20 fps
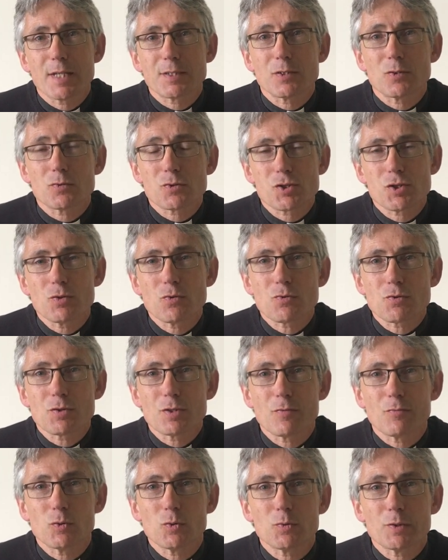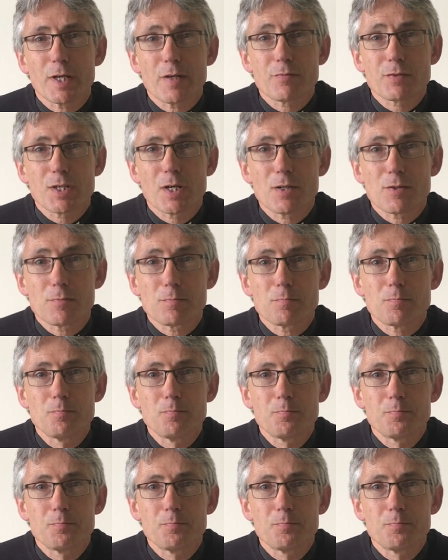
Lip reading: adult children have all left home.